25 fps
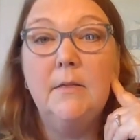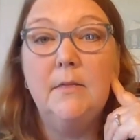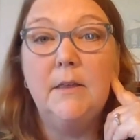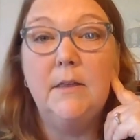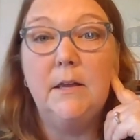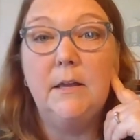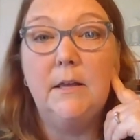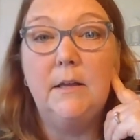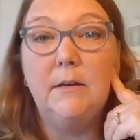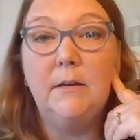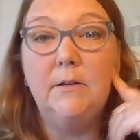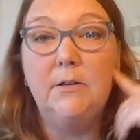
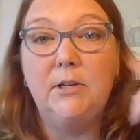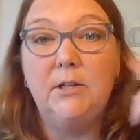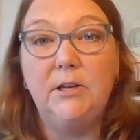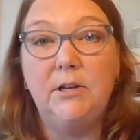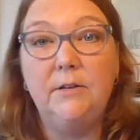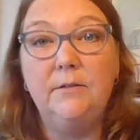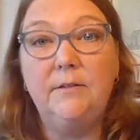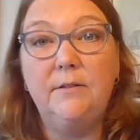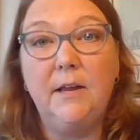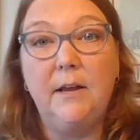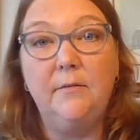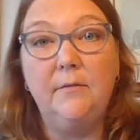Then
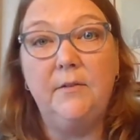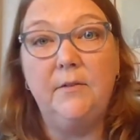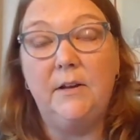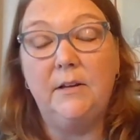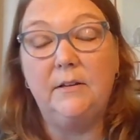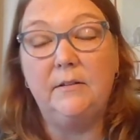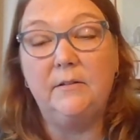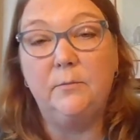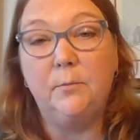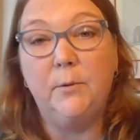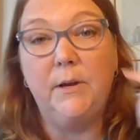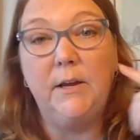Tuesday of
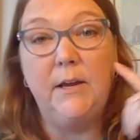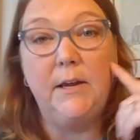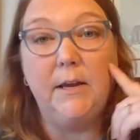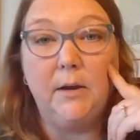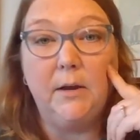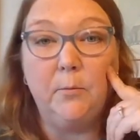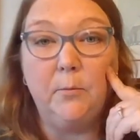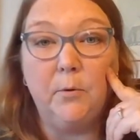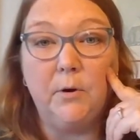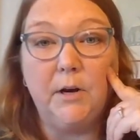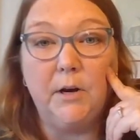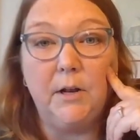next
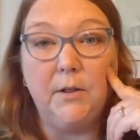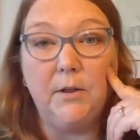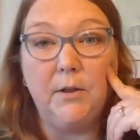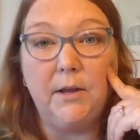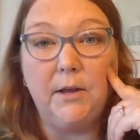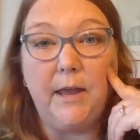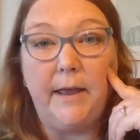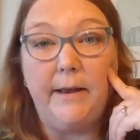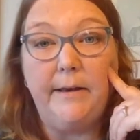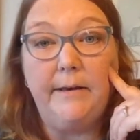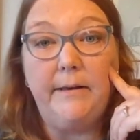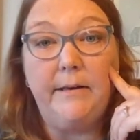week, we're going to
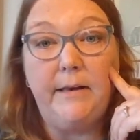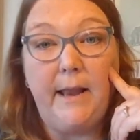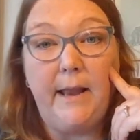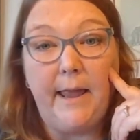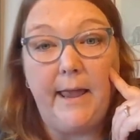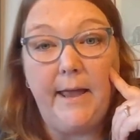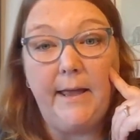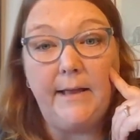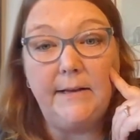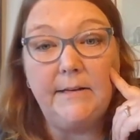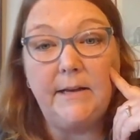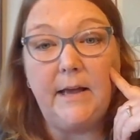look at
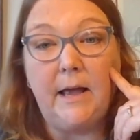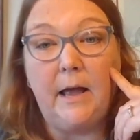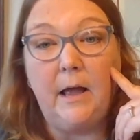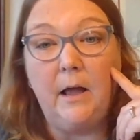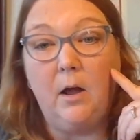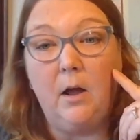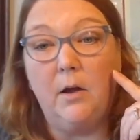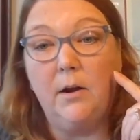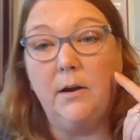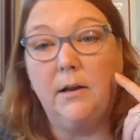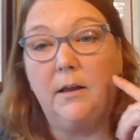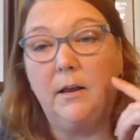net
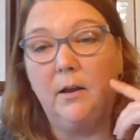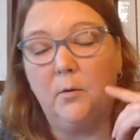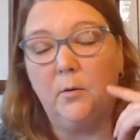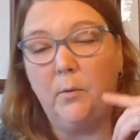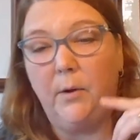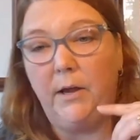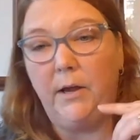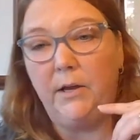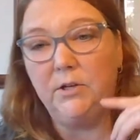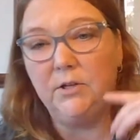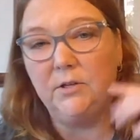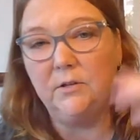ionic
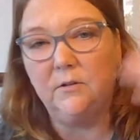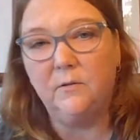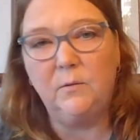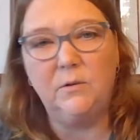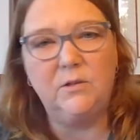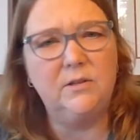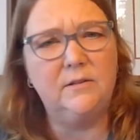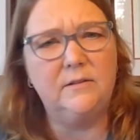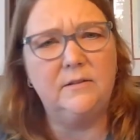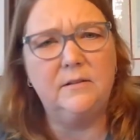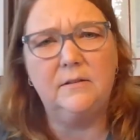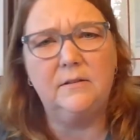equations,
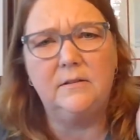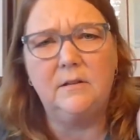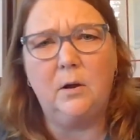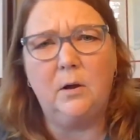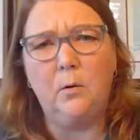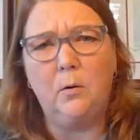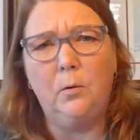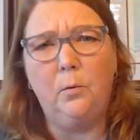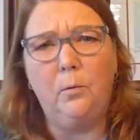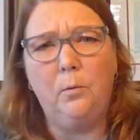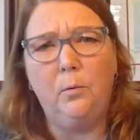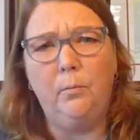which is its
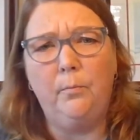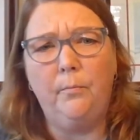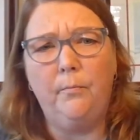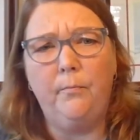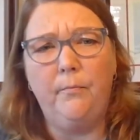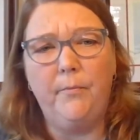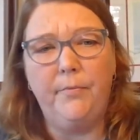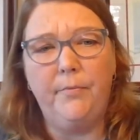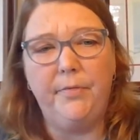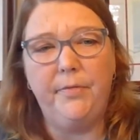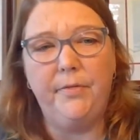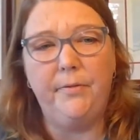whole
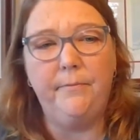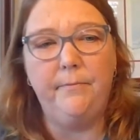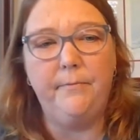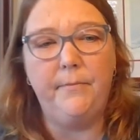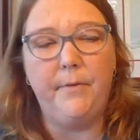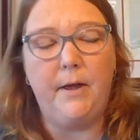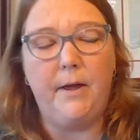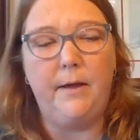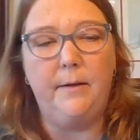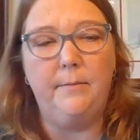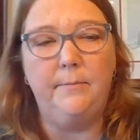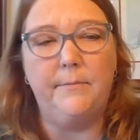
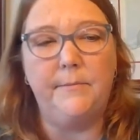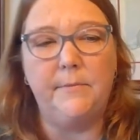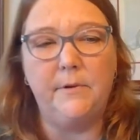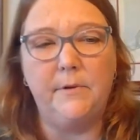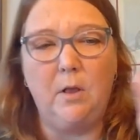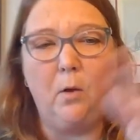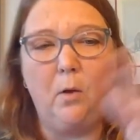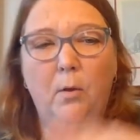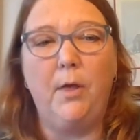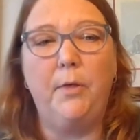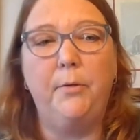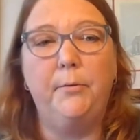um,
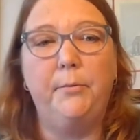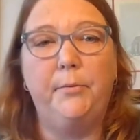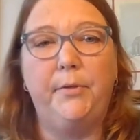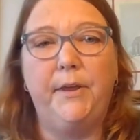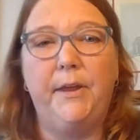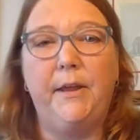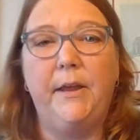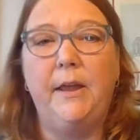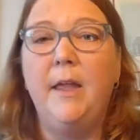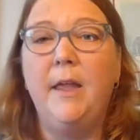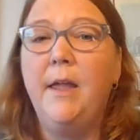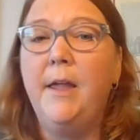whole other
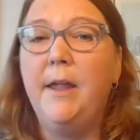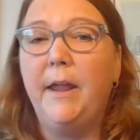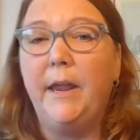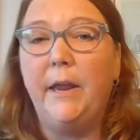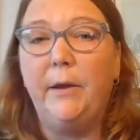thing.